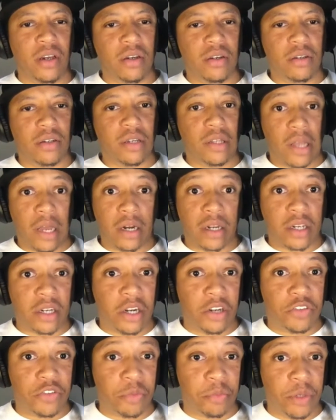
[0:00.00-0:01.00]
A lot of
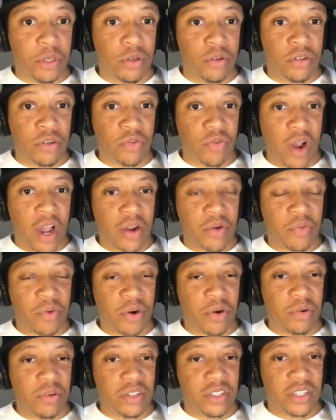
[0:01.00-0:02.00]
country music, rock and
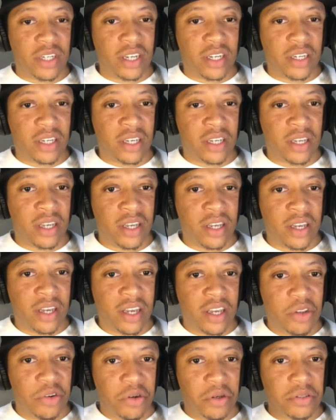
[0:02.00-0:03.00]
roll and shit like that.
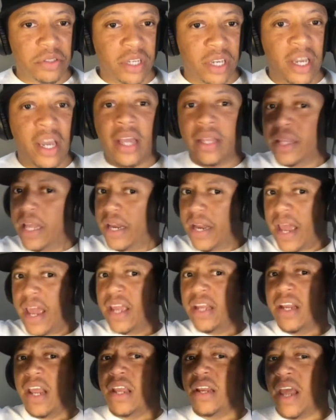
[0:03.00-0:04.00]
You know what I'm
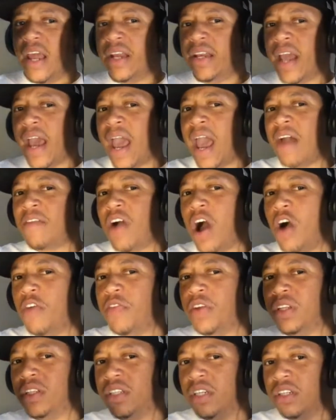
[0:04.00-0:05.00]
saying? Then they dive off
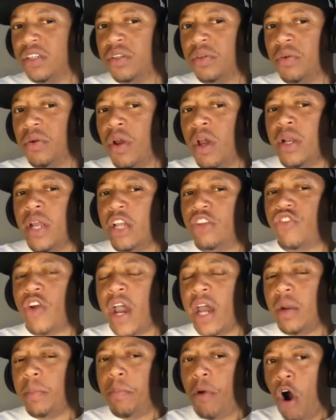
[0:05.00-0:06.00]
into some. They
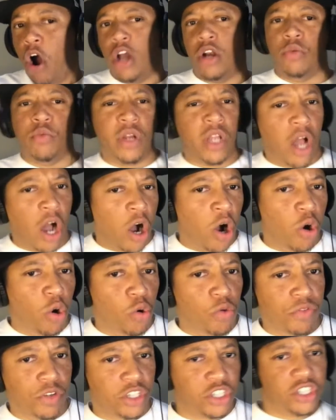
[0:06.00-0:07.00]
trying to partner with
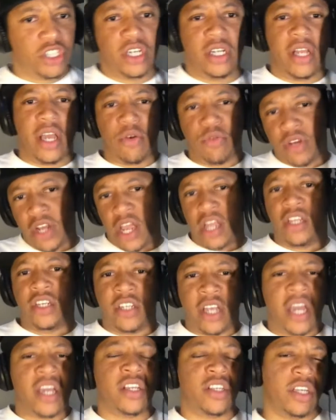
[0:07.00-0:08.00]
Hove and shit. Now
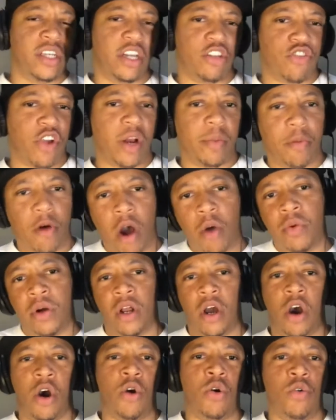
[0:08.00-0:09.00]
Jay-Z, they're trying to partner
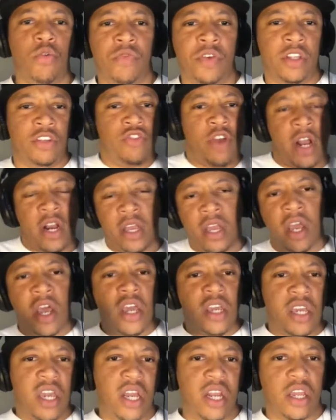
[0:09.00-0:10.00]
with Hove and try to
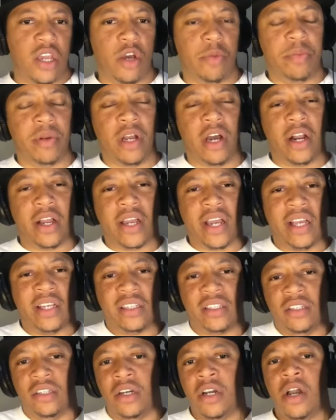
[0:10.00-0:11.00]
get hip and all that kind of
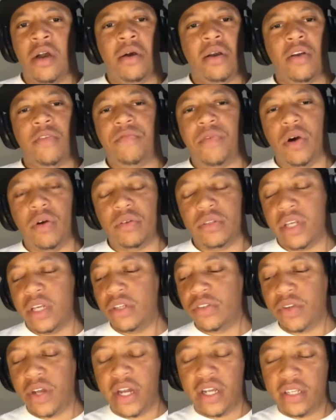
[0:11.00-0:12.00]
stuff. No, folks
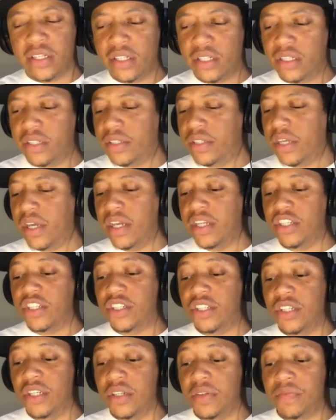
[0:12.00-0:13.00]
ain't trying to say that
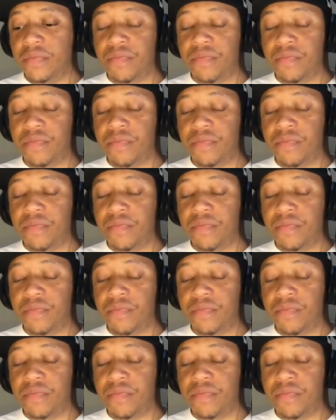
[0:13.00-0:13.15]
shit.